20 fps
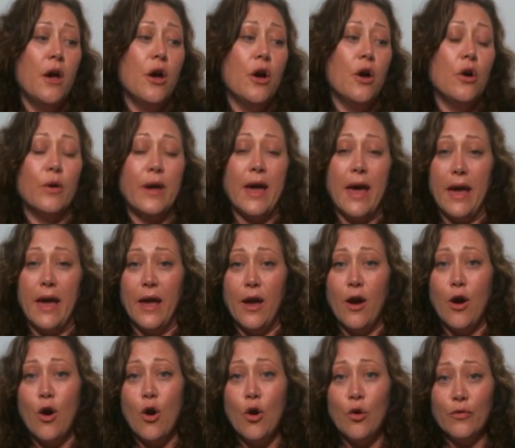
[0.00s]
Okay,
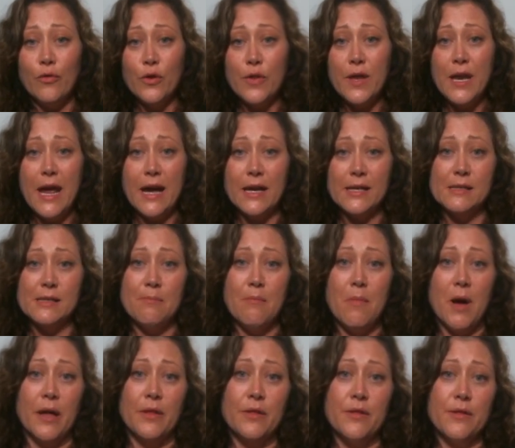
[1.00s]
over the next
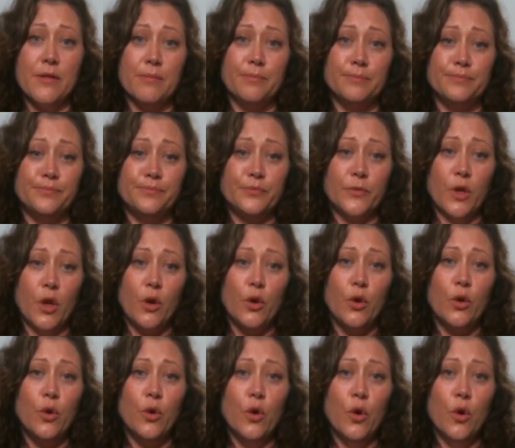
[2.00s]
month,
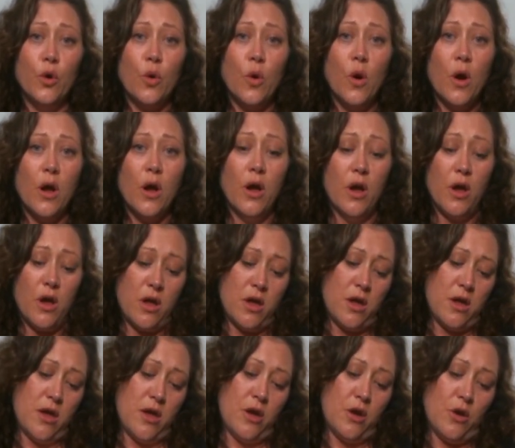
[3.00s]
who
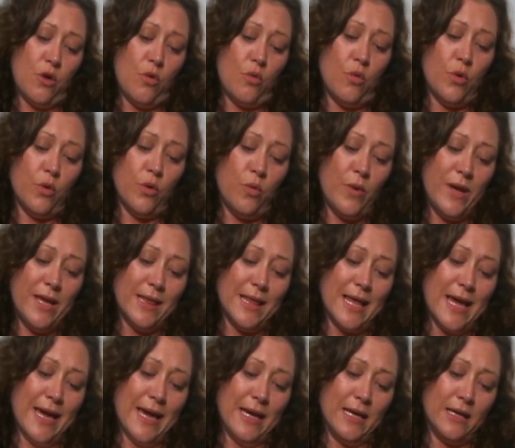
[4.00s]
would we
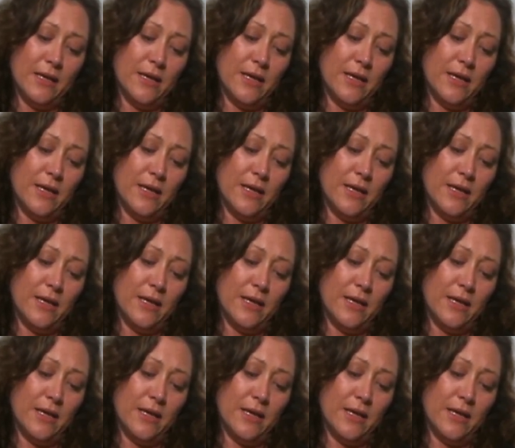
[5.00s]
like